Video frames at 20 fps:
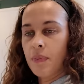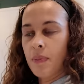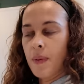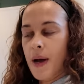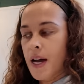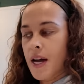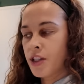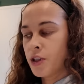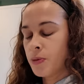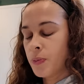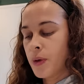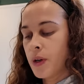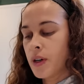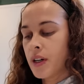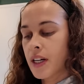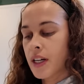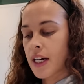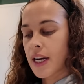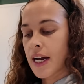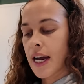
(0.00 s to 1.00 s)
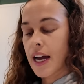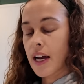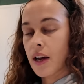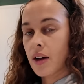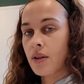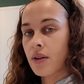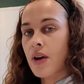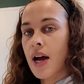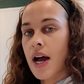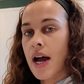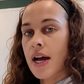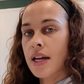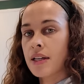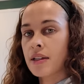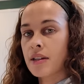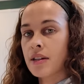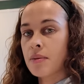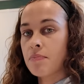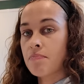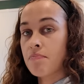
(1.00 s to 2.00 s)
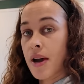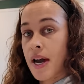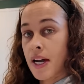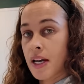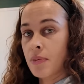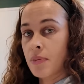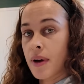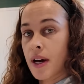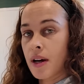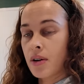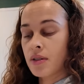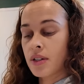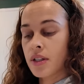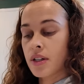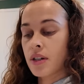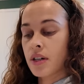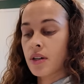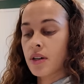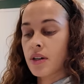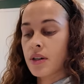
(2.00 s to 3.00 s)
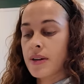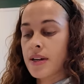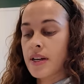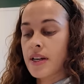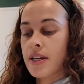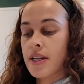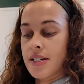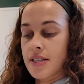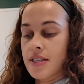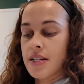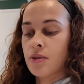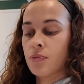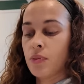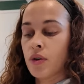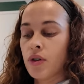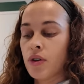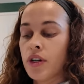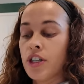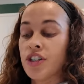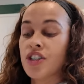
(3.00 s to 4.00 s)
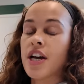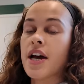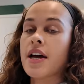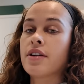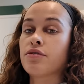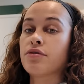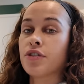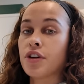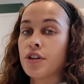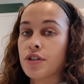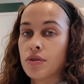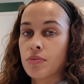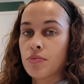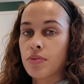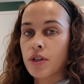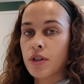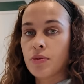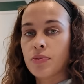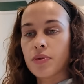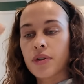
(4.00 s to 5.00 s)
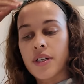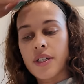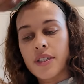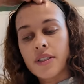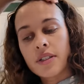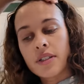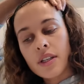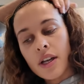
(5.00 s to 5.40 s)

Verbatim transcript: Bash put cacao and maca powder in this porridge and frozen blueberries.